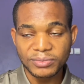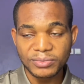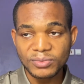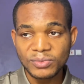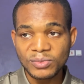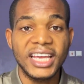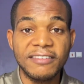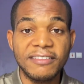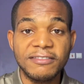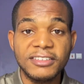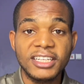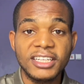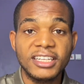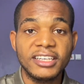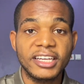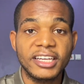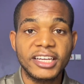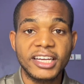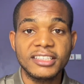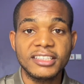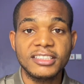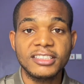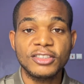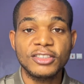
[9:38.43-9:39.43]
Even in the
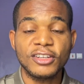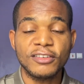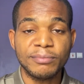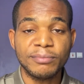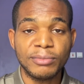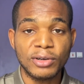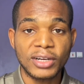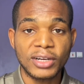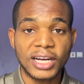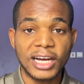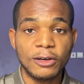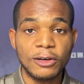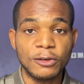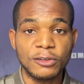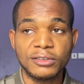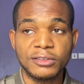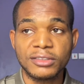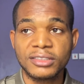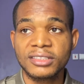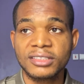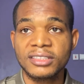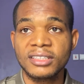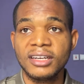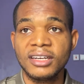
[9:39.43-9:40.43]
cases of
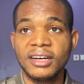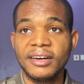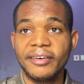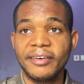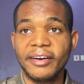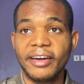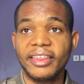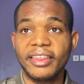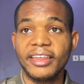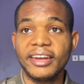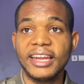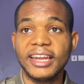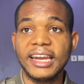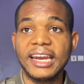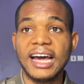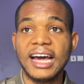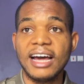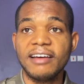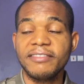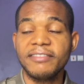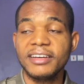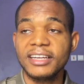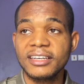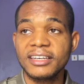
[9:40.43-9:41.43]
bungalows, rather than
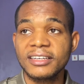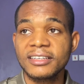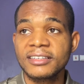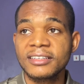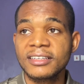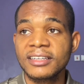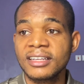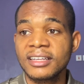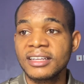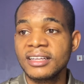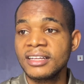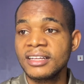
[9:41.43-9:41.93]
having